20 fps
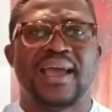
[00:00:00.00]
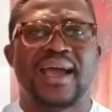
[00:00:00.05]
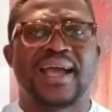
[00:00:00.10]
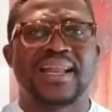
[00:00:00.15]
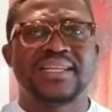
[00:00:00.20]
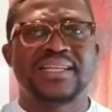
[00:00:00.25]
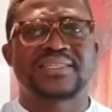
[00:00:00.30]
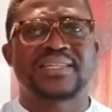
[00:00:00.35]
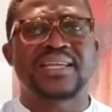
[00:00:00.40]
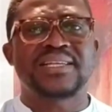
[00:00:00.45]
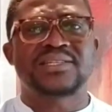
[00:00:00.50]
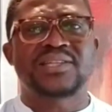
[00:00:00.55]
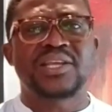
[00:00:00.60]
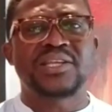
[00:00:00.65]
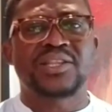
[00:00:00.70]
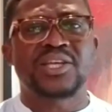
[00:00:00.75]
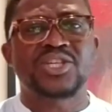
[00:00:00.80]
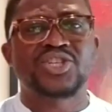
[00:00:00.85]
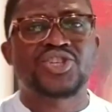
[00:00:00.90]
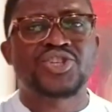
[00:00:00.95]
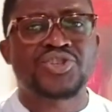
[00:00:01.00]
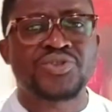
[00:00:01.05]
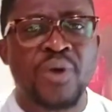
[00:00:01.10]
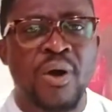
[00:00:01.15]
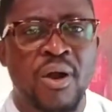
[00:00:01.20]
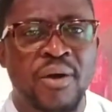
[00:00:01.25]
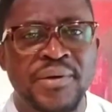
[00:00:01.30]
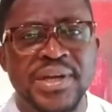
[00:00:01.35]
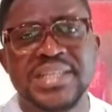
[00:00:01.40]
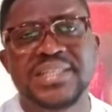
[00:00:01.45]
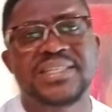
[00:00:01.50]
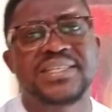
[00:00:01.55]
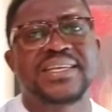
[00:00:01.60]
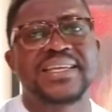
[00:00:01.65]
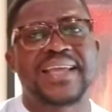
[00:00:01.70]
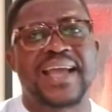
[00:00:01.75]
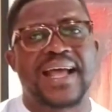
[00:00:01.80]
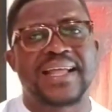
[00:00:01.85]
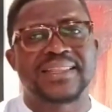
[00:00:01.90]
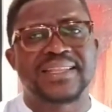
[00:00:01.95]
And he says that the
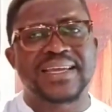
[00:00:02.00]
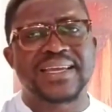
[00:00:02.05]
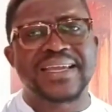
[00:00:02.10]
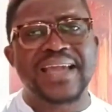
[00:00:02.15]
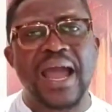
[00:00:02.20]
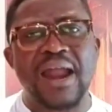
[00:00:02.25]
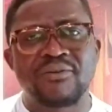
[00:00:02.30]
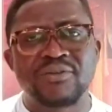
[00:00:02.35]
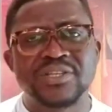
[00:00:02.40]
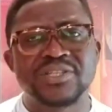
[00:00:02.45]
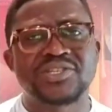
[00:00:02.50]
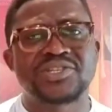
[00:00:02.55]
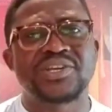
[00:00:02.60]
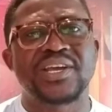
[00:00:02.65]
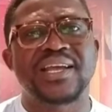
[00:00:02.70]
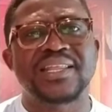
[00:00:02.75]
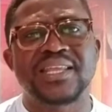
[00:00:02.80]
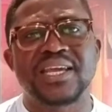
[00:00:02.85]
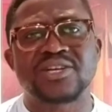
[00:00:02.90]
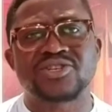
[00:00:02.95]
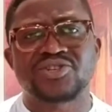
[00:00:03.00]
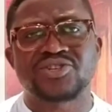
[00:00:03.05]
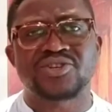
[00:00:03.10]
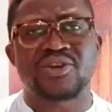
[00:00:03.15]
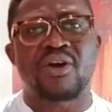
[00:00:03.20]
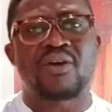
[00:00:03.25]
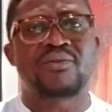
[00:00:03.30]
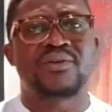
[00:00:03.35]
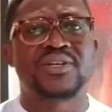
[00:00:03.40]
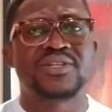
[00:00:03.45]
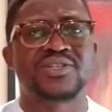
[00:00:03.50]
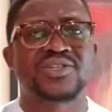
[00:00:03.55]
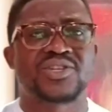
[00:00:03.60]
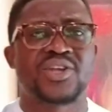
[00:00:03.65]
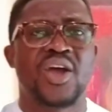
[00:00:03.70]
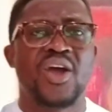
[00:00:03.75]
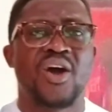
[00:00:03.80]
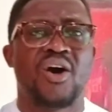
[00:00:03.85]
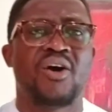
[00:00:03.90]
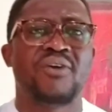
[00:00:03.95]
surety and the guarantee and the assurance